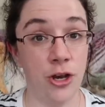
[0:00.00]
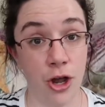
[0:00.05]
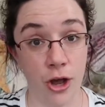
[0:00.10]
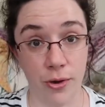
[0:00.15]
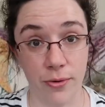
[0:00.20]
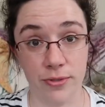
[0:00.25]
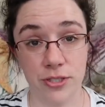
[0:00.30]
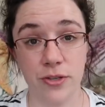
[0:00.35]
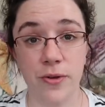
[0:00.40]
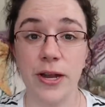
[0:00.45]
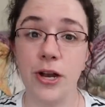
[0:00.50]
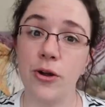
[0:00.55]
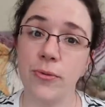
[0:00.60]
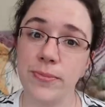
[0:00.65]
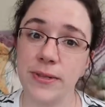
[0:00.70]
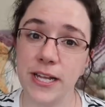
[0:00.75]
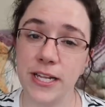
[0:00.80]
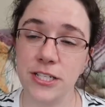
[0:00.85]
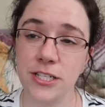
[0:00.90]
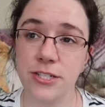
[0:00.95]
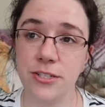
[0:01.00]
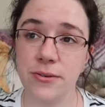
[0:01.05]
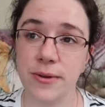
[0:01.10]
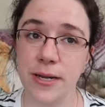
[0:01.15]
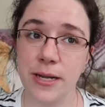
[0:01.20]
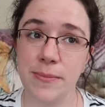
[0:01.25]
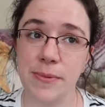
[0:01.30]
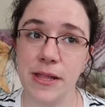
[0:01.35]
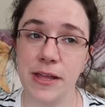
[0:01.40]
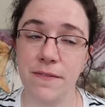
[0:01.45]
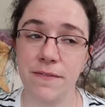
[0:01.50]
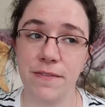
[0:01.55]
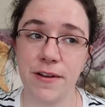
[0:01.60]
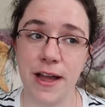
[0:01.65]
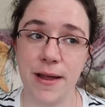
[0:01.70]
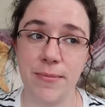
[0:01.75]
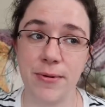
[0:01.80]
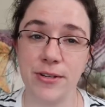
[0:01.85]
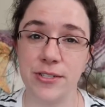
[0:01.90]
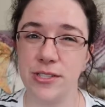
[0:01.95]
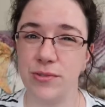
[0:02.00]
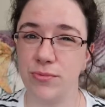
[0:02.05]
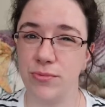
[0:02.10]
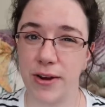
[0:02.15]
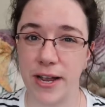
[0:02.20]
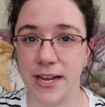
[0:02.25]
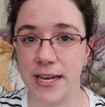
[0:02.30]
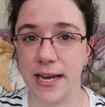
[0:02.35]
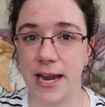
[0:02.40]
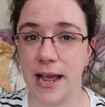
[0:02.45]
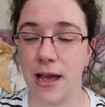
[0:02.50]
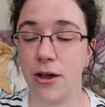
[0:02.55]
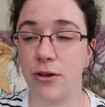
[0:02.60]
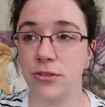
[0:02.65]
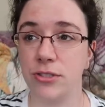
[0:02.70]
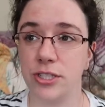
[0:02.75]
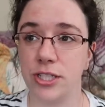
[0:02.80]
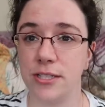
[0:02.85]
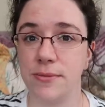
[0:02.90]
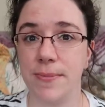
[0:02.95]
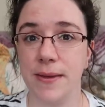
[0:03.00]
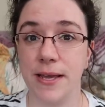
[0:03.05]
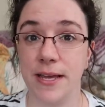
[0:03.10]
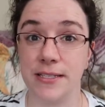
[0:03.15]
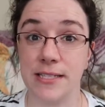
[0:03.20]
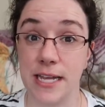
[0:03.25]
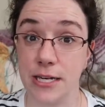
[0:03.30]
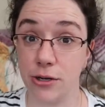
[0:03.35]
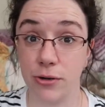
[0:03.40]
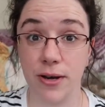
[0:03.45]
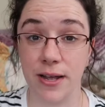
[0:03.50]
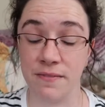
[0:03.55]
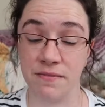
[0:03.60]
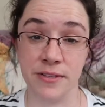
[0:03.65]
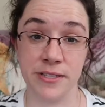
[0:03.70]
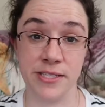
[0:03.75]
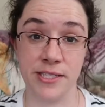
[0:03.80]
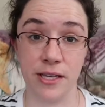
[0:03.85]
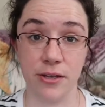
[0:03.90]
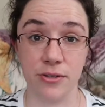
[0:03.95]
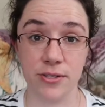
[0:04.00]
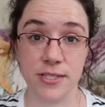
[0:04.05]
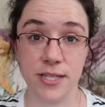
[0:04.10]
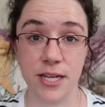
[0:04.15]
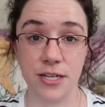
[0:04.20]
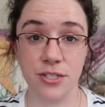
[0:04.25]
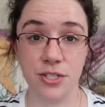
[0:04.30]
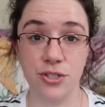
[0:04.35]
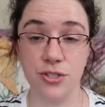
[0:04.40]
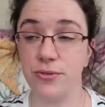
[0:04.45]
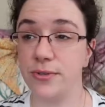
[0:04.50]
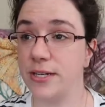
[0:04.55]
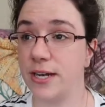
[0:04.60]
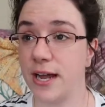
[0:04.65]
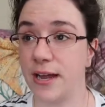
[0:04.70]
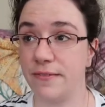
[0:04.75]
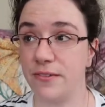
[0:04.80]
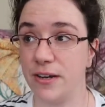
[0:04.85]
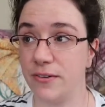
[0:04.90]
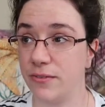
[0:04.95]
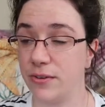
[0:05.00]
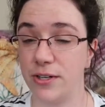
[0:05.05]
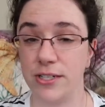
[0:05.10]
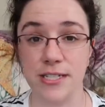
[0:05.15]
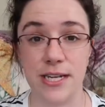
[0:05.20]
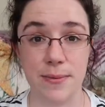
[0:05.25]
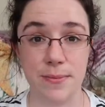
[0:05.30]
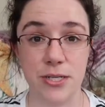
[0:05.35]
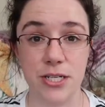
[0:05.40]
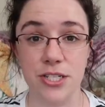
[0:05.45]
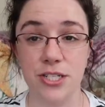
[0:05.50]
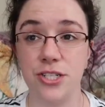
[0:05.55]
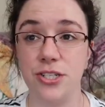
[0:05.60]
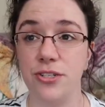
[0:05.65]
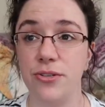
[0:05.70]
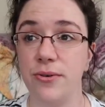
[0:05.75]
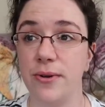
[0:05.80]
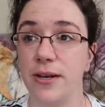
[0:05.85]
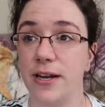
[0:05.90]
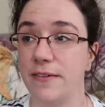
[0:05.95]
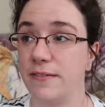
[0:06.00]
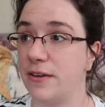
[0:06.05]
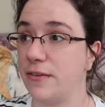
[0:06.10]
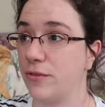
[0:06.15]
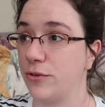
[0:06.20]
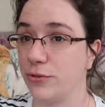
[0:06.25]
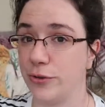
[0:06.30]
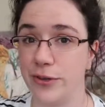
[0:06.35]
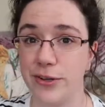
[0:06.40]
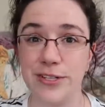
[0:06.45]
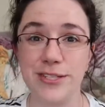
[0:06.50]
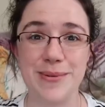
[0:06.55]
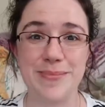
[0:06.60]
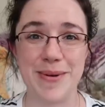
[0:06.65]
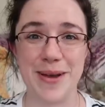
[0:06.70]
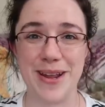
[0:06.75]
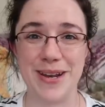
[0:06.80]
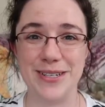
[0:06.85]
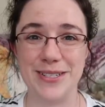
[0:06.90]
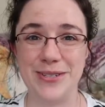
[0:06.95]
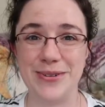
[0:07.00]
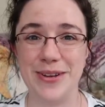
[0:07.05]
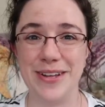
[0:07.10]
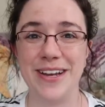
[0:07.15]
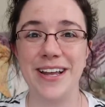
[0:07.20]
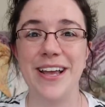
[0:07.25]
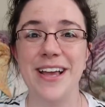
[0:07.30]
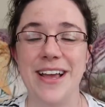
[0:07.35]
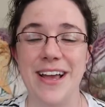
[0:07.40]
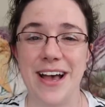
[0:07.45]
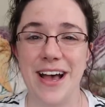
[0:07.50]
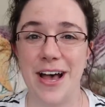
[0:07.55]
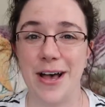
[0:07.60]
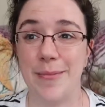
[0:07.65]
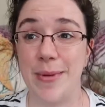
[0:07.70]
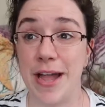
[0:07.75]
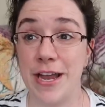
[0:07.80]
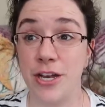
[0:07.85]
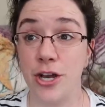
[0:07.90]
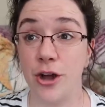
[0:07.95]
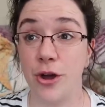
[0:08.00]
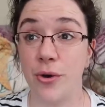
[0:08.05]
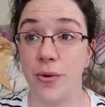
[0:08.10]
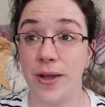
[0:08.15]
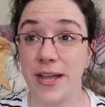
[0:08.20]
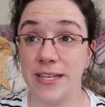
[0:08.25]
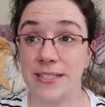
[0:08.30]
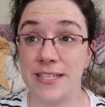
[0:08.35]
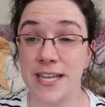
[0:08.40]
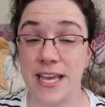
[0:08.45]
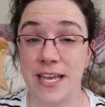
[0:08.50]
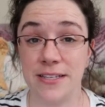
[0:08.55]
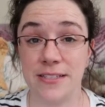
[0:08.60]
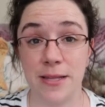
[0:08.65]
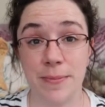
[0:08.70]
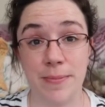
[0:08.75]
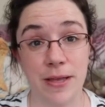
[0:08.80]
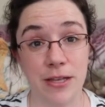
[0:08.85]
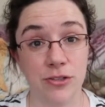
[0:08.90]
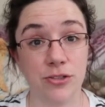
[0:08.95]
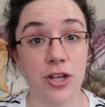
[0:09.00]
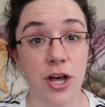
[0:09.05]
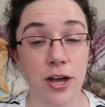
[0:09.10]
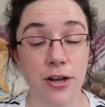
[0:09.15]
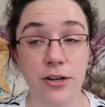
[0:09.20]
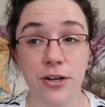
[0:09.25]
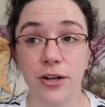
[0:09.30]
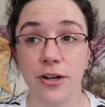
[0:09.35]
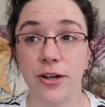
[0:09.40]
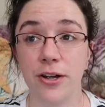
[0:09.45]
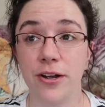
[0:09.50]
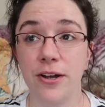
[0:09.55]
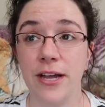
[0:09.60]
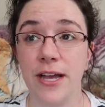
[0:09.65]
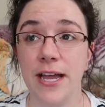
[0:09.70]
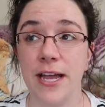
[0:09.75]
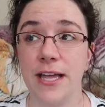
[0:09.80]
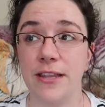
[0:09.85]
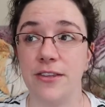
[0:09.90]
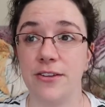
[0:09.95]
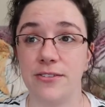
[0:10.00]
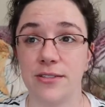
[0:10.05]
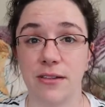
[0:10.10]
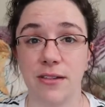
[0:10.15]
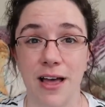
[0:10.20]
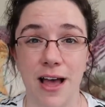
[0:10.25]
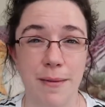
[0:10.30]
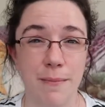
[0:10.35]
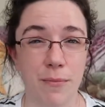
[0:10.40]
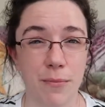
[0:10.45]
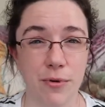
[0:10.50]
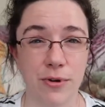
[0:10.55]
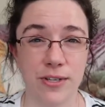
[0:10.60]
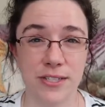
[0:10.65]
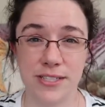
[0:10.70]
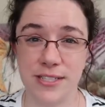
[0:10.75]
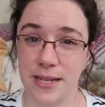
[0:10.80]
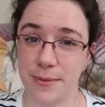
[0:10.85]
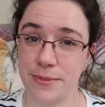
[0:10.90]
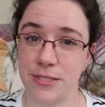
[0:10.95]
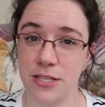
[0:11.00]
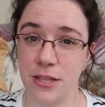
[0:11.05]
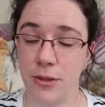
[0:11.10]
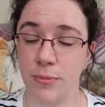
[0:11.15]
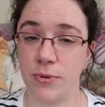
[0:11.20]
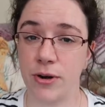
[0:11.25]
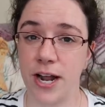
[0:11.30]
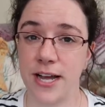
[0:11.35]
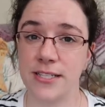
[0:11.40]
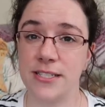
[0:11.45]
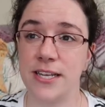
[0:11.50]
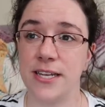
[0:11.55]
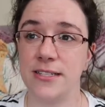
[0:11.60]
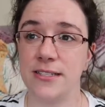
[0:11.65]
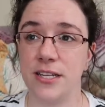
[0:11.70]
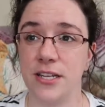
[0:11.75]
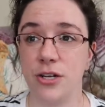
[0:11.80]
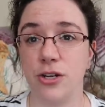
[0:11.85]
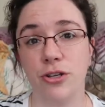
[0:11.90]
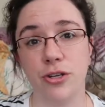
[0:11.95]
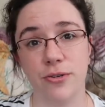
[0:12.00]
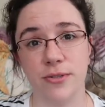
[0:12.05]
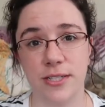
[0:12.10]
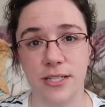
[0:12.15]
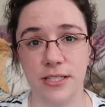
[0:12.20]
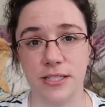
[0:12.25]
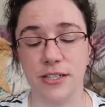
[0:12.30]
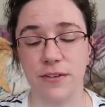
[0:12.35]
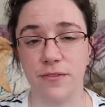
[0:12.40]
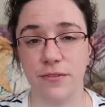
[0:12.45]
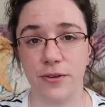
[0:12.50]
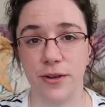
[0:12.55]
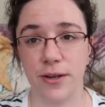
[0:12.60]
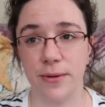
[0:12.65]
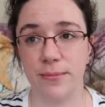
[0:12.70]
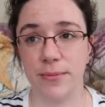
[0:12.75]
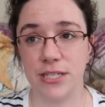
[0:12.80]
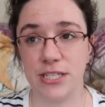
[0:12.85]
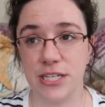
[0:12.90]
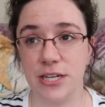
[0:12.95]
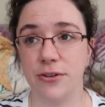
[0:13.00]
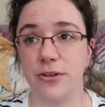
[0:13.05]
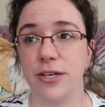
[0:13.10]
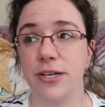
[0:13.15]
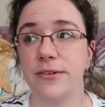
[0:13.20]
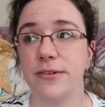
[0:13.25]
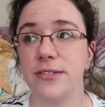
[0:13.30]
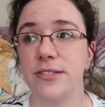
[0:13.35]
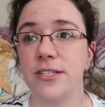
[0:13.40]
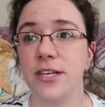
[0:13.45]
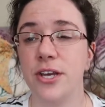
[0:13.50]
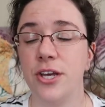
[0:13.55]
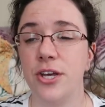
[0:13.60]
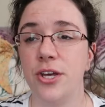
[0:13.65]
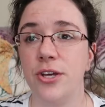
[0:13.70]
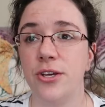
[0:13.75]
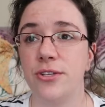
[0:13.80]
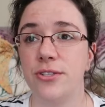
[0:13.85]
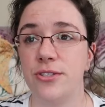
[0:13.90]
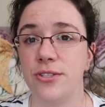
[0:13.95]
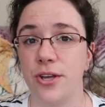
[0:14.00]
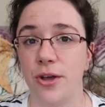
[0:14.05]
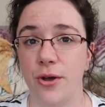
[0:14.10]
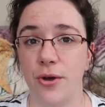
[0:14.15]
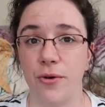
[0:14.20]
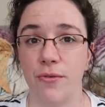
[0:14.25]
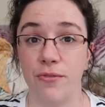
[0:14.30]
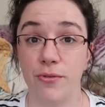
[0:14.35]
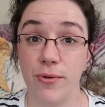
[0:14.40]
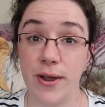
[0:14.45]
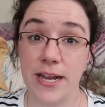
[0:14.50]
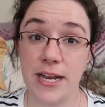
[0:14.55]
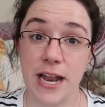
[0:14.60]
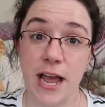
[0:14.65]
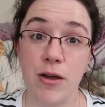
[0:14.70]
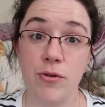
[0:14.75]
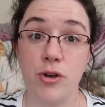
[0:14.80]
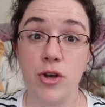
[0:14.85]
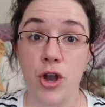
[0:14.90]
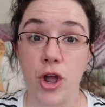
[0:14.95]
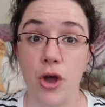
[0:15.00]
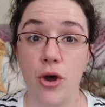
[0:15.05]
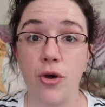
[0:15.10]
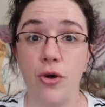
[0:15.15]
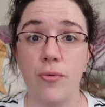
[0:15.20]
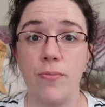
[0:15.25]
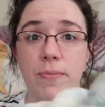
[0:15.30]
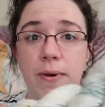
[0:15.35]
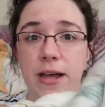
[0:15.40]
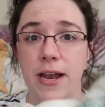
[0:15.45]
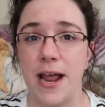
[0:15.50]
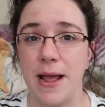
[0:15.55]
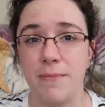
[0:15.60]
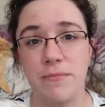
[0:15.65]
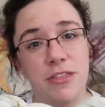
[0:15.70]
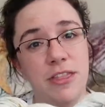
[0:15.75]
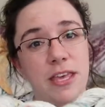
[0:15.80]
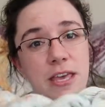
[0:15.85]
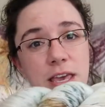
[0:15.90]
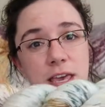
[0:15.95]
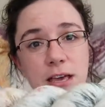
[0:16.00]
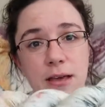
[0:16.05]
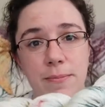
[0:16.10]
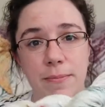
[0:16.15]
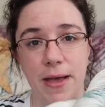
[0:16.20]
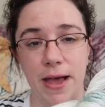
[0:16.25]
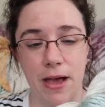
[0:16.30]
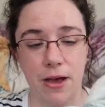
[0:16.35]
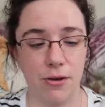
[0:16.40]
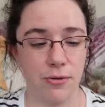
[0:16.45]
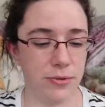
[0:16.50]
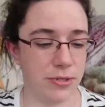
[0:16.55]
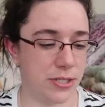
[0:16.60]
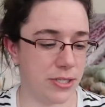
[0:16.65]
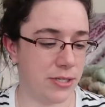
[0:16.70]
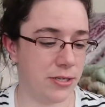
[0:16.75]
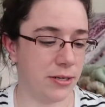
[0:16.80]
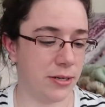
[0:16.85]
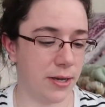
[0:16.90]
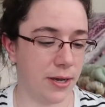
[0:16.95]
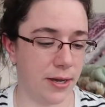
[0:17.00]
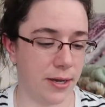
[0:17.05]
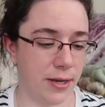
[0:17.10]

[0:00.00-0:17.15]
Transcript: no, so I don't plan to do any plant fibers right now, just because I don't have the skill set to do it. I've never attempted to do it. I've never looked up how to do it. I know it takes a bit longer. There's a lot more steps to the process, and you're using different materials. So for right now, no, but I'm thinking about